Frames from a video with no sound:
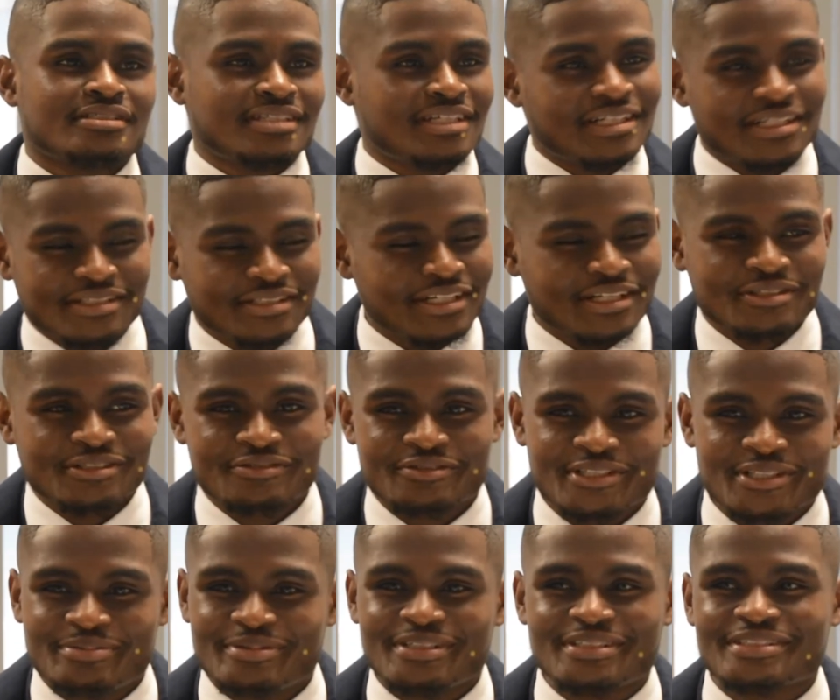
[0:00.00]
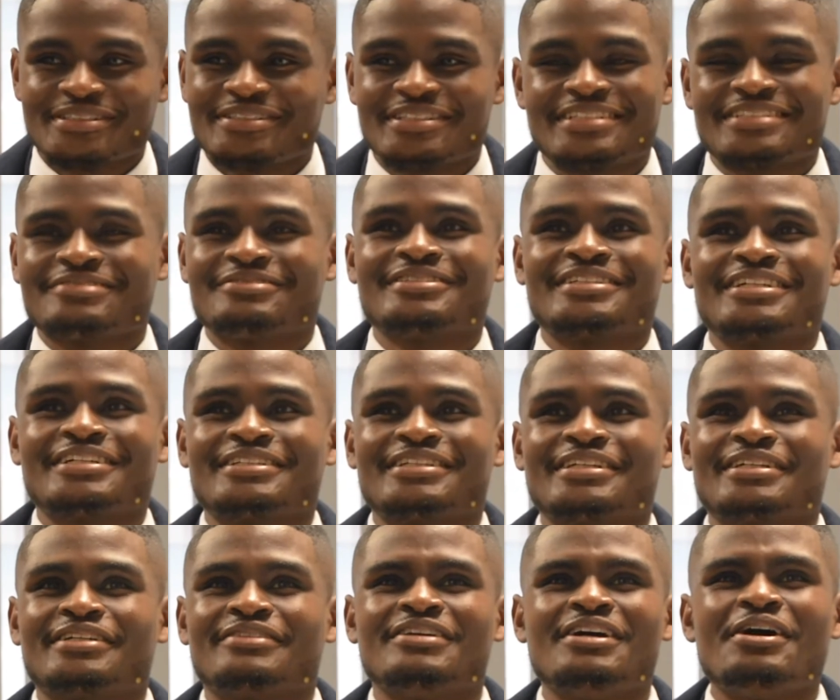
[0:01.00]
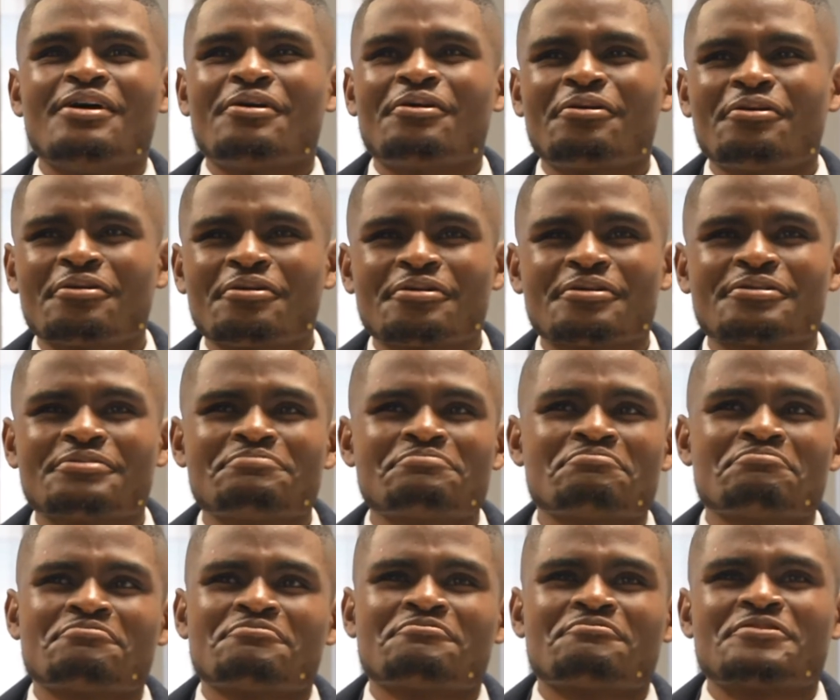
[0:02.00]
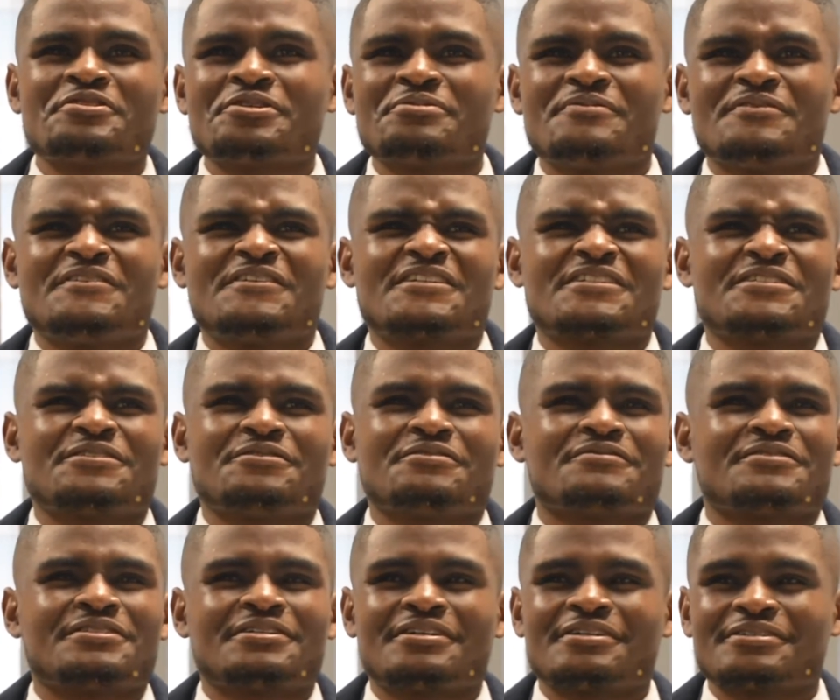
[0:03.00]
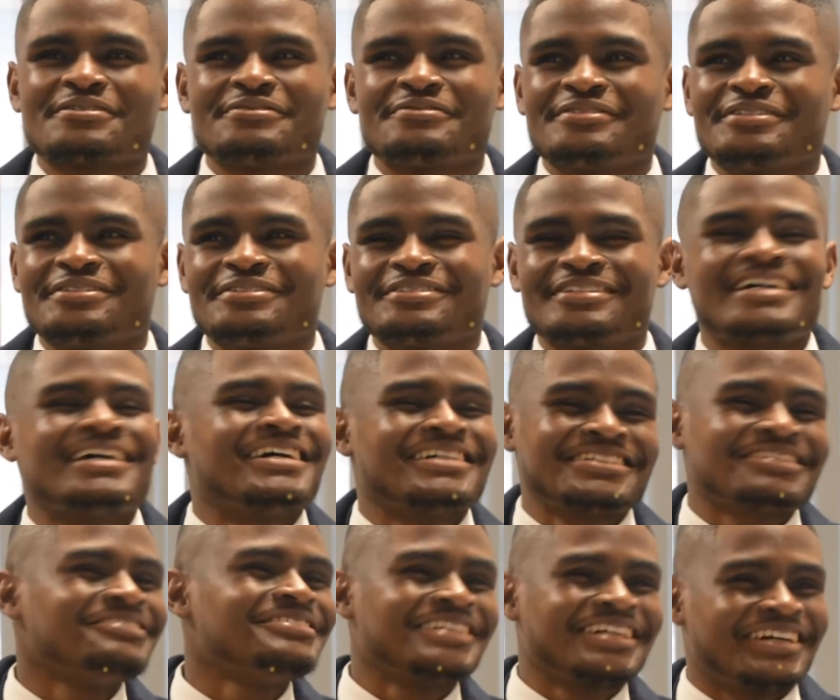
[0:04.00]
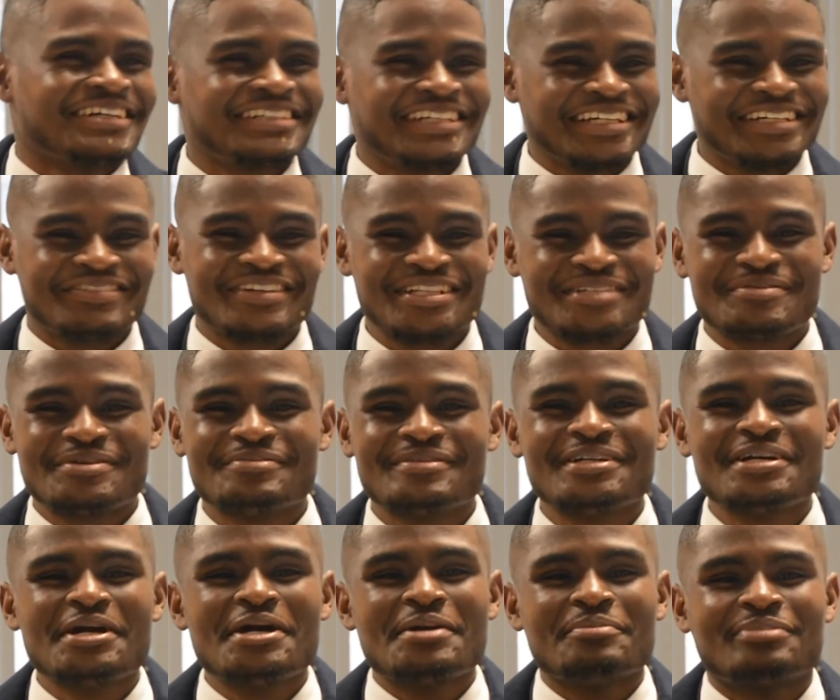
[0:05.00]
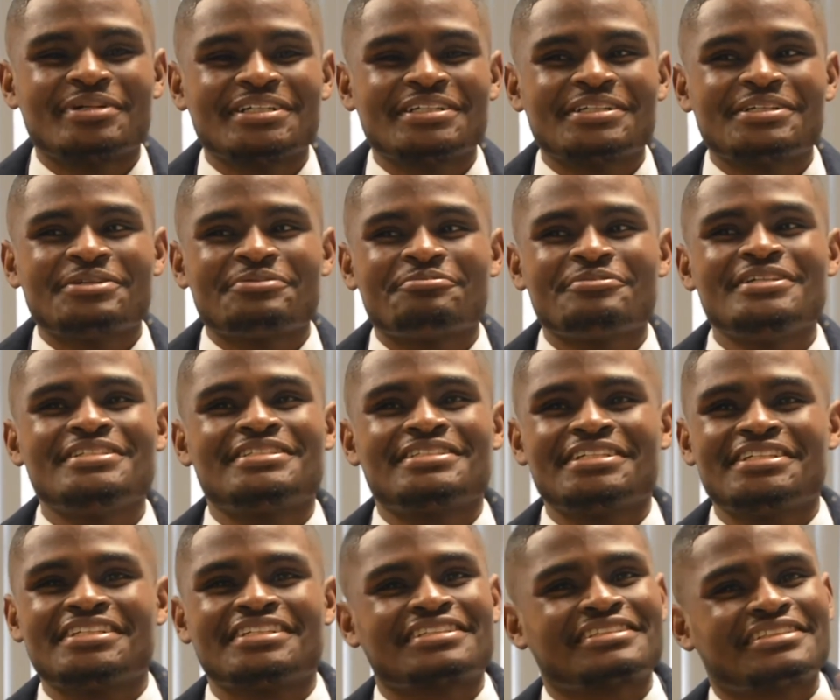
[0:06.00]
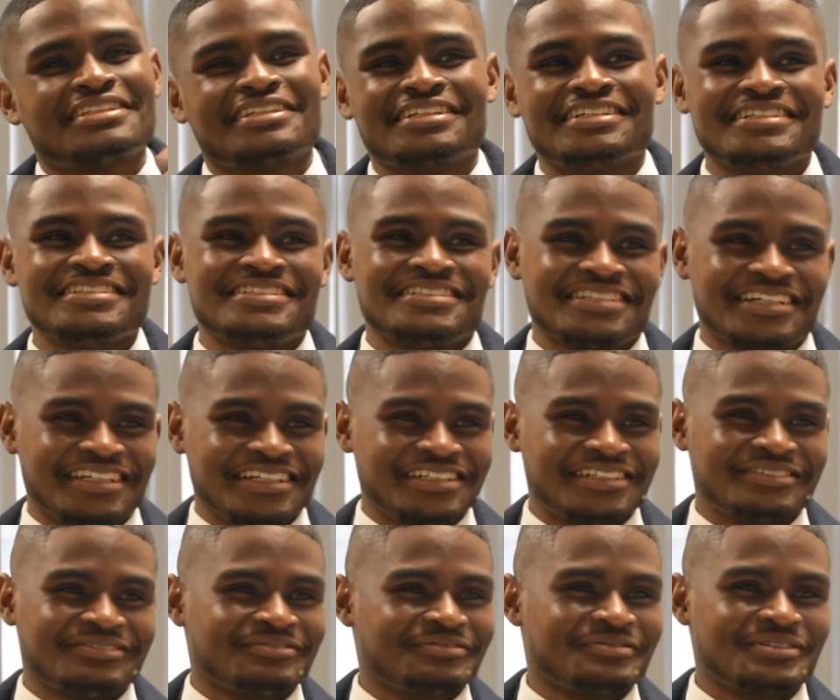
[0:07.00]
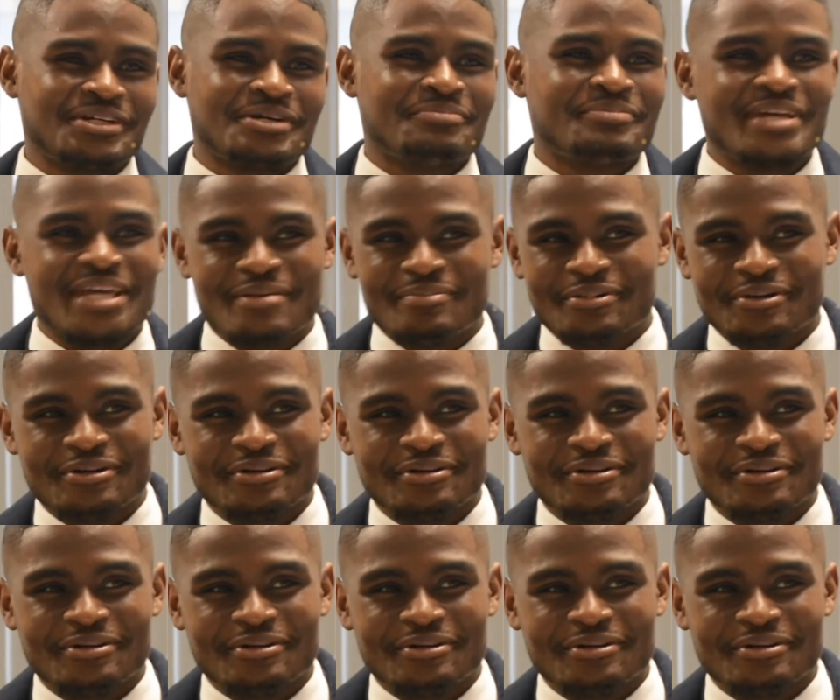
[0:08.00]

I do video production. That's the only thing I think of. Or video production or photography. That's the only thing I think of at the moment. But we see the good side of people.